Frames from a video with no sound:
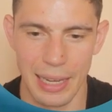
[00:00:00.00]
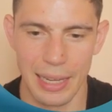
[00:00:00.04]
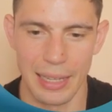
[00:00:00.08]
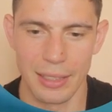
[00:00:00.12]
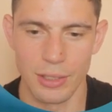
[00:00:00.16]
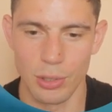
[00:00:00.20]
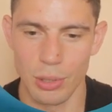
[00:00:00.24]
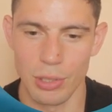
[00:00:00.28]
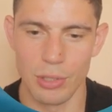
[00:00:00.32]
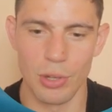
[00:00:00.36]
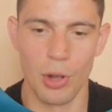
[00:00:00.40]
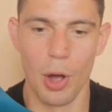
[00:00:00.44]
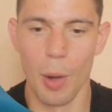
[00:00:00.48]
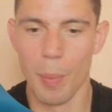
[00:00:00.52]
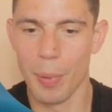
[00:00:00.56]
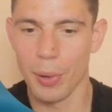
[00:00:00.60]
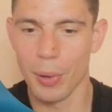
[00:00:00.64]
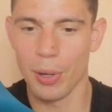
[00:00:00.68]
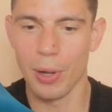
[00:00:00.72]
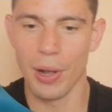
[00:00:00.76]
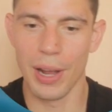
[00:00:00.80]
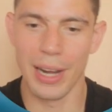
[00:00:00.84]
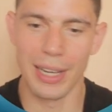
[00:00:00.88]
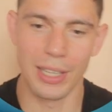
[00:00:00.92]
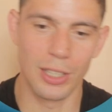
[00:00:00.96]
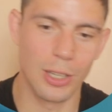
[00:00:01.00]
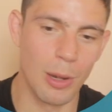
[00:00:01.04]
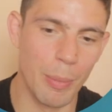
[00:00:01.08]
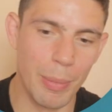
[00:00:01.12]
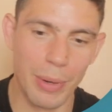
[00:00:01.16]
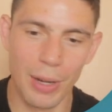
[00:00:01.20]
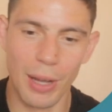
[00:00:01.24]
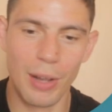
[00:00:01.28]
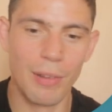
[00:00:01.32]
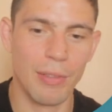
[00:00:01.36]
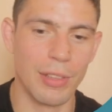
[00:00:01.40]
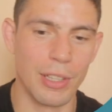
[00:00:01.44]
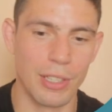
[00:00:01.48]
So he's uppercutting and
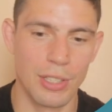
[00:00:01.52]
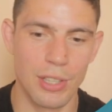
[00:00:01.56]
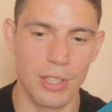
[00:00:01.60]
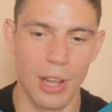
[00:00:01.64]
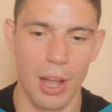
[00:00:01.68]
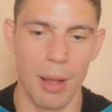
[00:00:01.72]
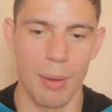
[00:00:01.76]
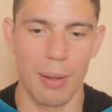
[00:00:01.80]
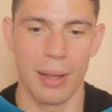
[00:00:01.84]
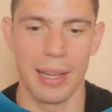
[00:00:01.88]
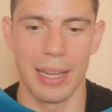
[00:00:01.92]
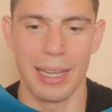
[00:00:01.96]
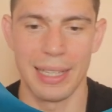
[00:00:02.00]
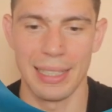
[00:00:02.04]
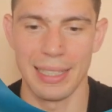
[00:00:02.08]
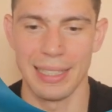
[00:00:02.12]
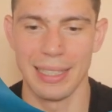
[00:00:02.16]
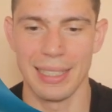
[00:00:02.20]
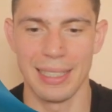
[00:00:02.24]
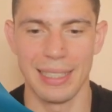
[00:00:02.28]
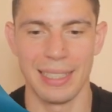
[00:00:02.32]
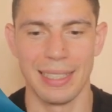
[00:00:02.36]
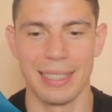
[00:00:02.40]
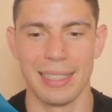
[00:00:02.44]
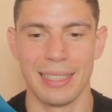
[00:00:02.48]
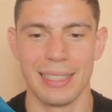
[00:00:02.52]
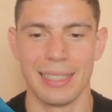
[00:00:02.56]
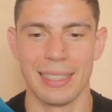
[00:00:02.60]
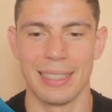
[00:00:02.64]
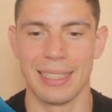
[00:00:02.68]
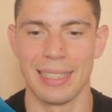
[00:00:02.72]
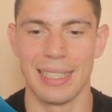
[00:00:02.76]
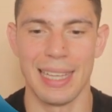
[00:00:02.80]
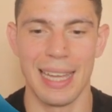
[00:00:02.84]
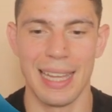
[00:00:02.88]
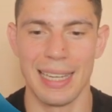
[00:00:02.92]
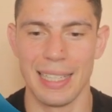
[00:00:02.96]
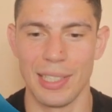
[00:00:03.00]
coming over the top, and
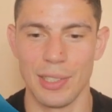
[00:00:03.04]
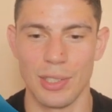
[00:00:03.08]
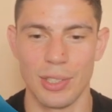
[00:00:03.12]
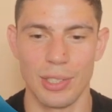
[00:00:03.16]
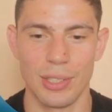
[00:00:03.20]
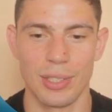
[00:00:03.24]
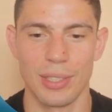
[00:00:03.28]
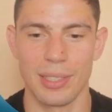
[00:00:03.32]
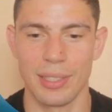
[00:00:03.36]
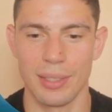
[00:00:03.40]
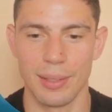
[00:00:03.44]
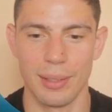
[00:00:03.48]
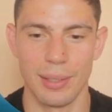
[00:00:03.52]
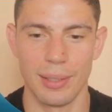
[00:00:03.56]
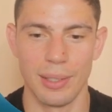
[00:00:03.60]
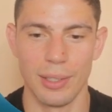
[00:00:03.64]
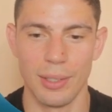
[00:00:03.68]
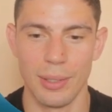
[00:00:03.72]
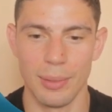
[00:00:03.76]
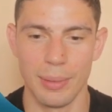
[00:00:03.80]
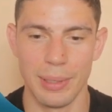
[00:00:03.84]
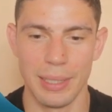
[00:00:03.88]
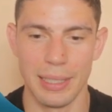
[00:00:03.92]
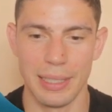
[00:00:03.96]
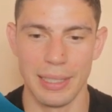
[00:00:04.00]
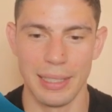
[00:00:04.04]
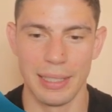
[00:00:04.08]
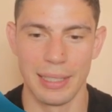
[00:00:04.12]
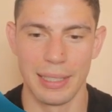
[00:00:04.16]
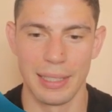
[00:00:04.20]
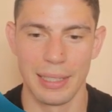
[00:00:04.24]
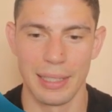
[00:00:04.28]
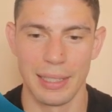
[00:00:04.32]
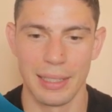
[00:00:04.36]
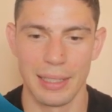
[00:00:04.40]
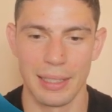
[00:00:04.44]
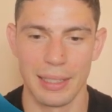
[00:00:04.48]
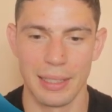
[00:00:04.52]
it's just Inoue.
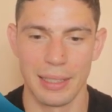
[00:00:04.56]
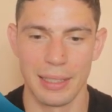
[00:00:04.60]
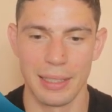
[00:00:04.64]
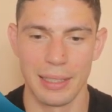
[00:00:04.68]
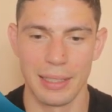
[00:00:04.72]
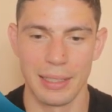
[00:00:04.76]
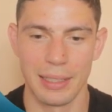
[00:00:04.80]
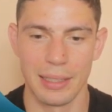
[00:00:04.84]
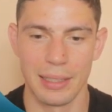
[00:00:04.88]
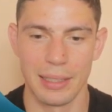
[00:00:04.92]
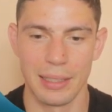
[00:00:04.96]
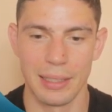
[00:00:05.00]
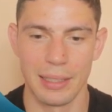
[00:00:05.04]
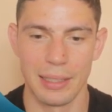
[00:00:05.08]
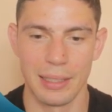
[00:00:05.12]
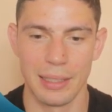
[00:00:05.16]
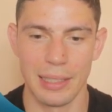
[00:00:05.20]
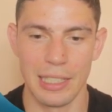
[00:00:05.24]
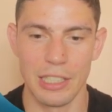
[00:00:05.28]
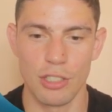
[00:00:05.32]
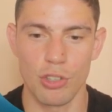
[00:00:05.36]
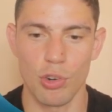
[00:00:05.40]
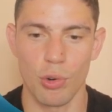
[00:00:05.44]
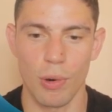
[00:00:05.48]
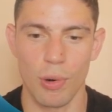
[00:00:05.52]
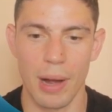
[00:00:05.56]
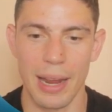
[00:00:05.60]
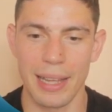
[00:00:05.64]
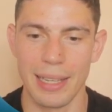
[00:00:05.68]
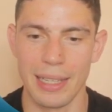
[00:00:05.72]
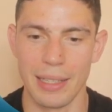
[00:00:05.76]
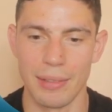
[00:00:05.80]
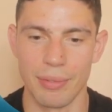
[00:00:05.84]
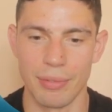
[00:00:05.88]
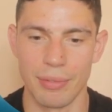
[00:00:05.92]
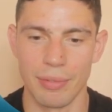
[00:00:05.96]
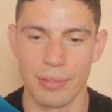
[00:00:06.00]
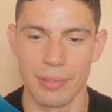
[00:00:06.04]
He's
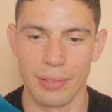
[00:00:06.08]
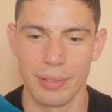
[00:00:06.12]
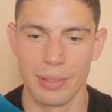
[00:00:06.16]
creative.